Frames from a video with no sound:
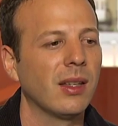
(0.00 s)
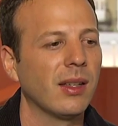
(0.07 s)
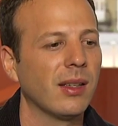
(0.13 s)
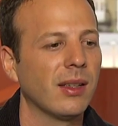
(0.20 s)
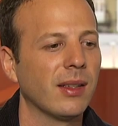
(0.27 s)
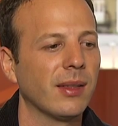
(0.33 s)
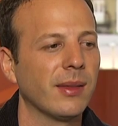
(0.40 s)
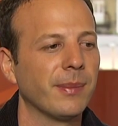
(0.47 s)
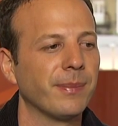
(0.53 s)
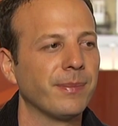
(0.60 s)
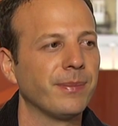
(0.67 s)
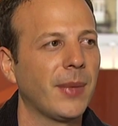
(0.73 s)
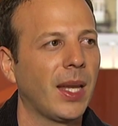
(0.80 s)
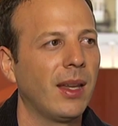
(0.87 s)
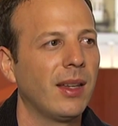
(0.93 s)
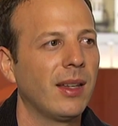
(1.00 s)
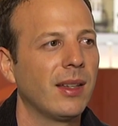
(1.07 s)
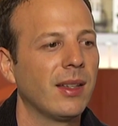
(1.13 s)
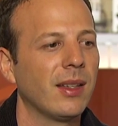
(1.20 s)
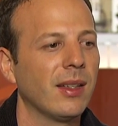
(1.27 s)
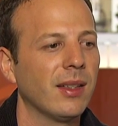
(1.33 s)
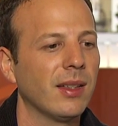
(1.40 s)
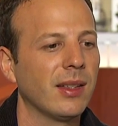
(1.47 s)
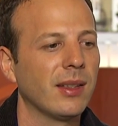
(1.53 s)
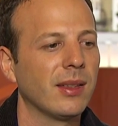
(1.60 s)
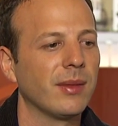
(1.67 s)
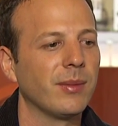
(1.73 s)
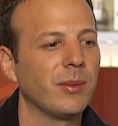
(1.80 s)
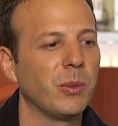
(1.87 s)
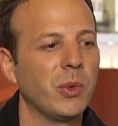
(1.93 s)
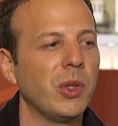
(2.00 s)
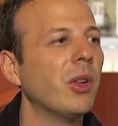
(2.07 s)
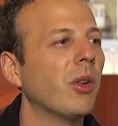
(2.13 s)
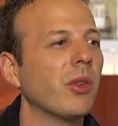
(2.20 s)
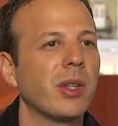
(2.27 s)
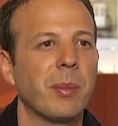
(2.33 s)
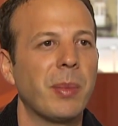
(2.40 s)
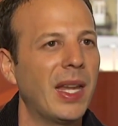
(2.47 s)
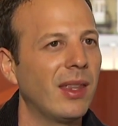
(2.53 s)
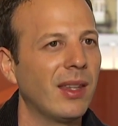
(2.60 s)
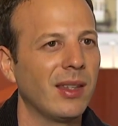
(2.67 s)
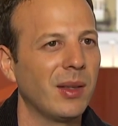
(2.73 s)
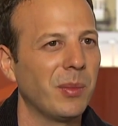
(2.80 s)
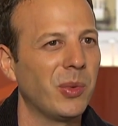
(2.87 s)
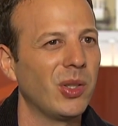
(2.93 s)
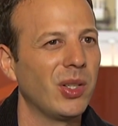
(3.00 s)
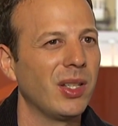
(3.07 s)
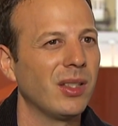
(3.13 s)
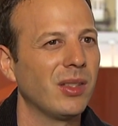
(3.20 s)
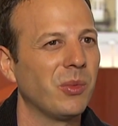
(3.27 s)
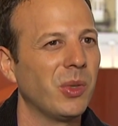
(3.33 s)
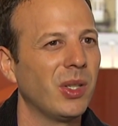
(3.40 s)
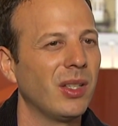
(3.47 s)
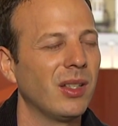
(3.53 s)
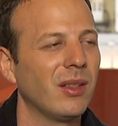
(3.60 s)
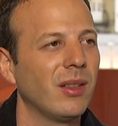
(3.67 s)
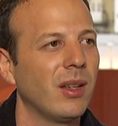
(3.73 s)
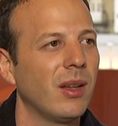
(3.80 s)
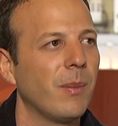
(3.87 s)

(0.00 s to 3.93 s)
You don't depend on the police, really.